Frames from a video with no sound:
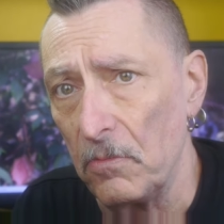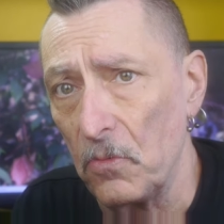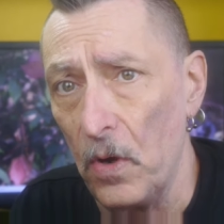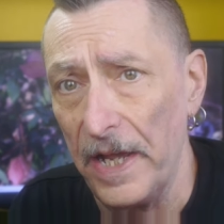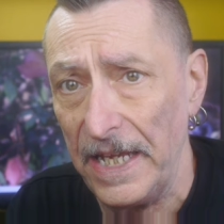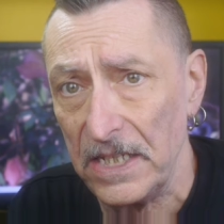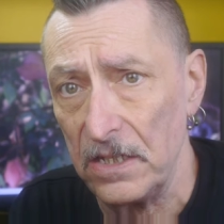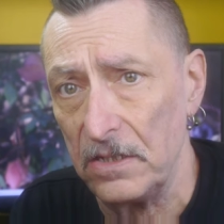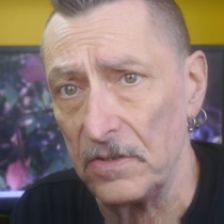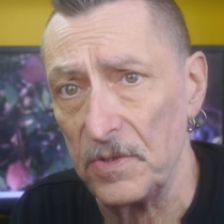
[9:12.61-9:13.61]
Quite easy
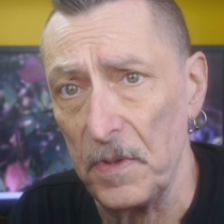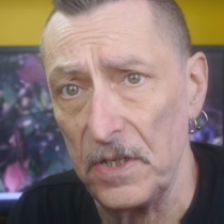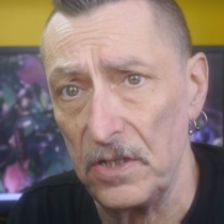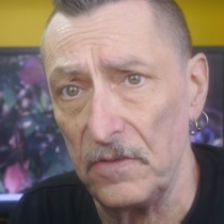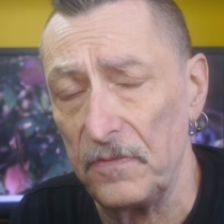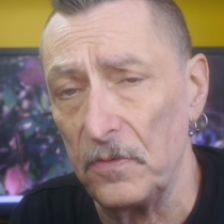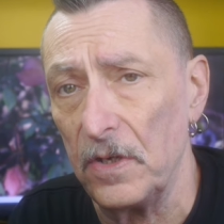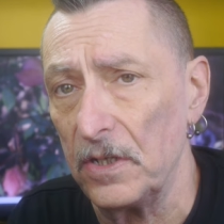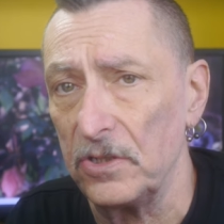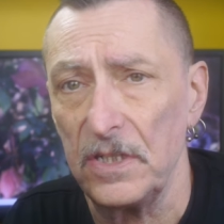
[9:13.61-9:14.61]
to expose it at
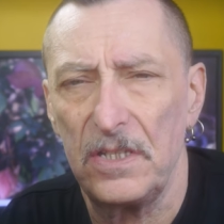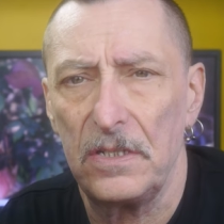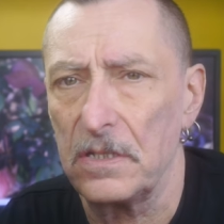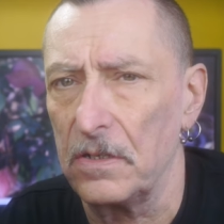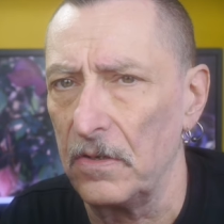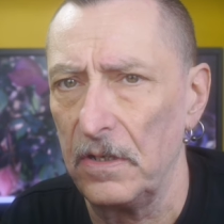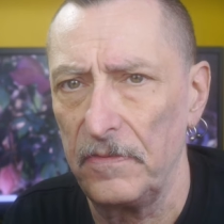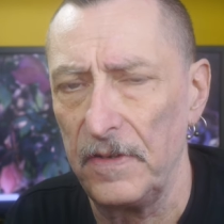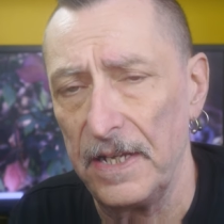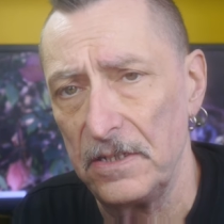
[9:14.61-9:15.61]
400, it's just got
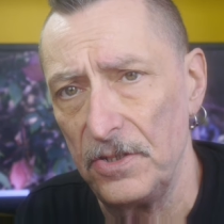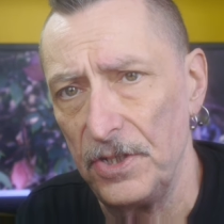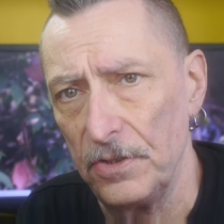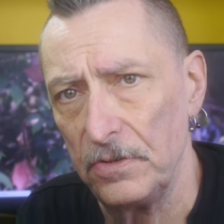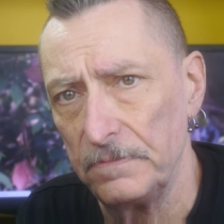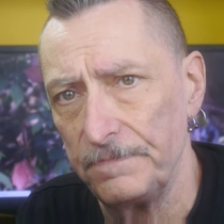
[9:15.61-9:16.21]
enough latitude.